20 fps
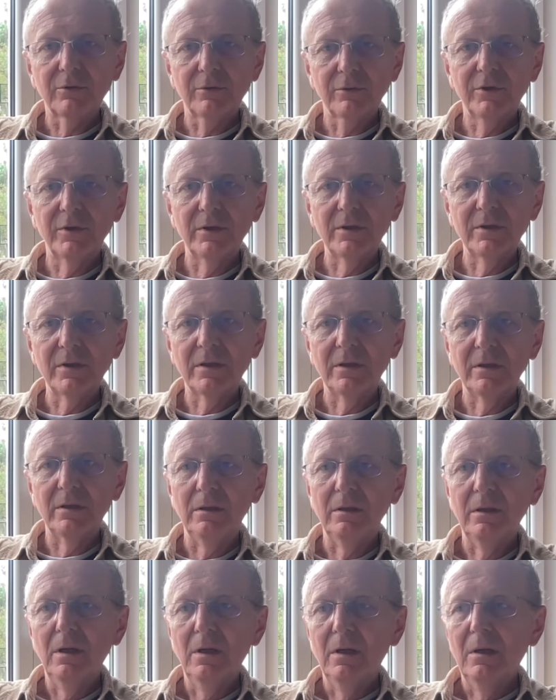
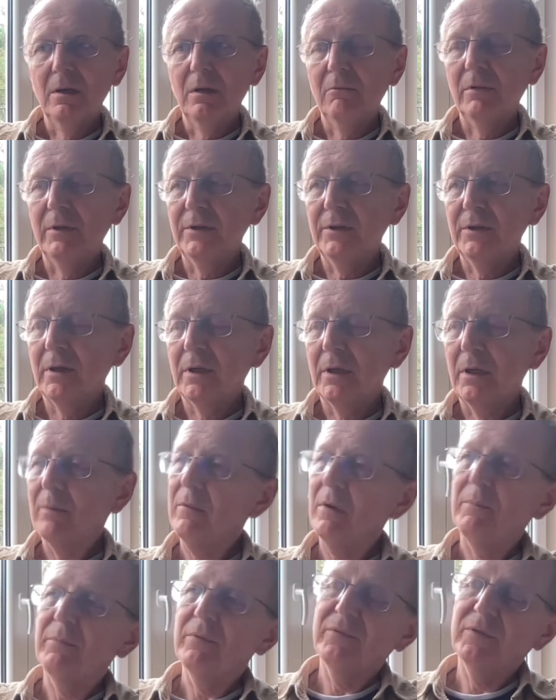Kuczynski, when he
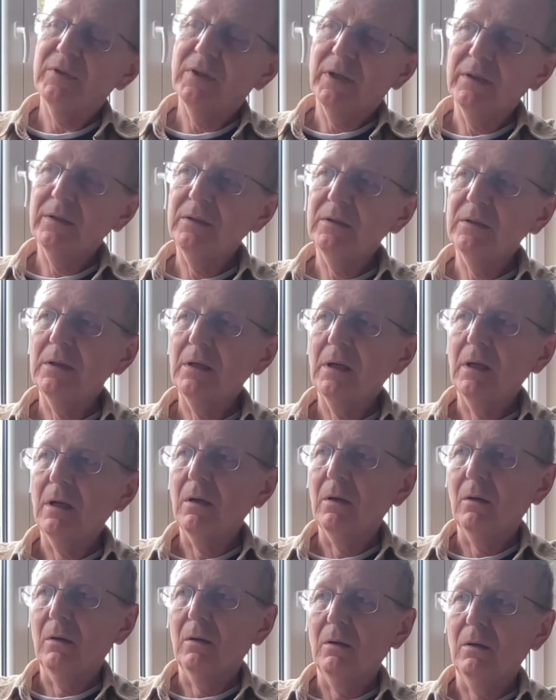came up with the
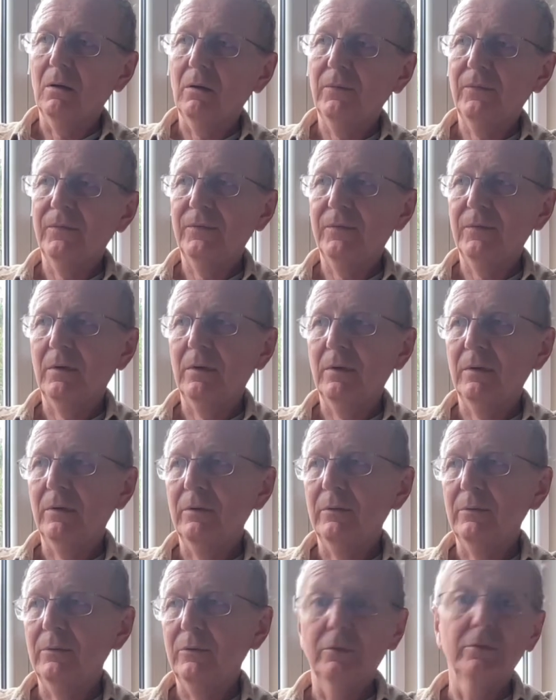idea of uh,
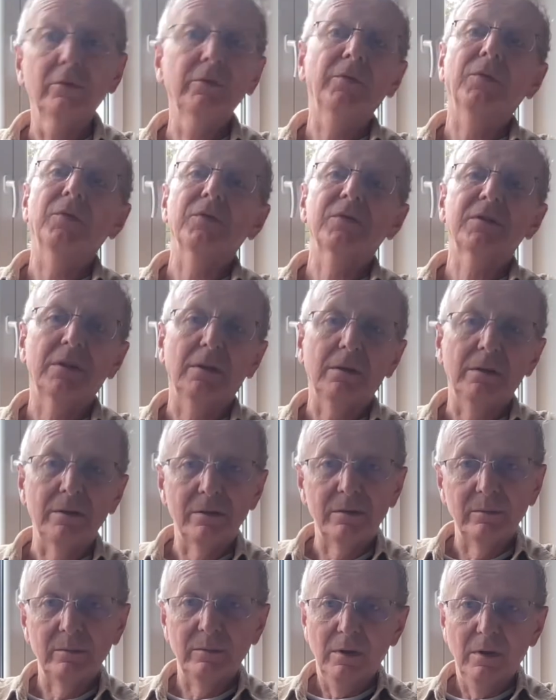
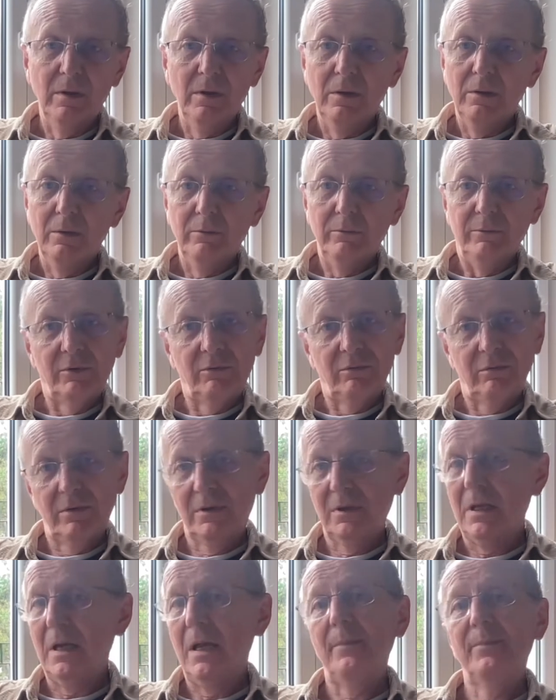universalism, which
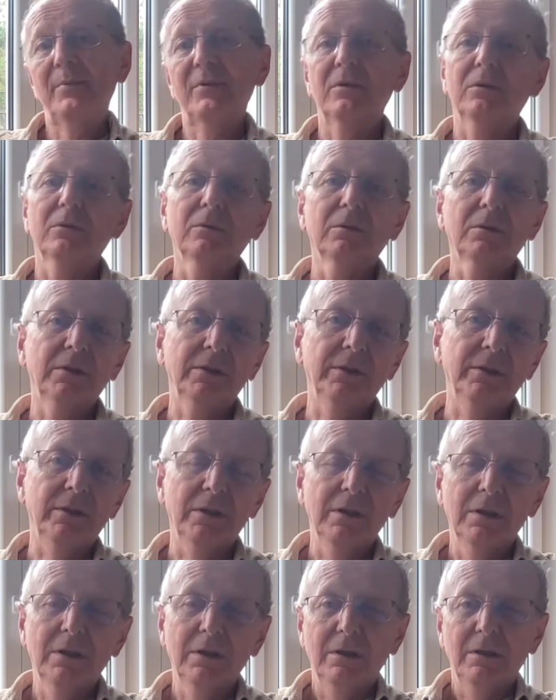was absolutely
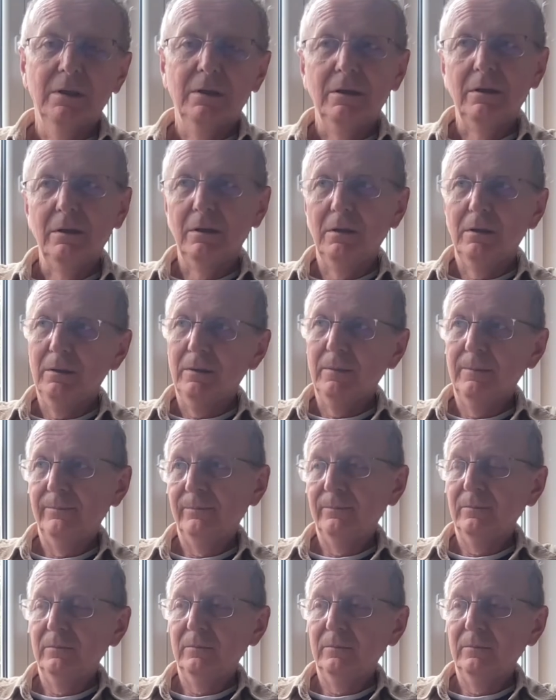um,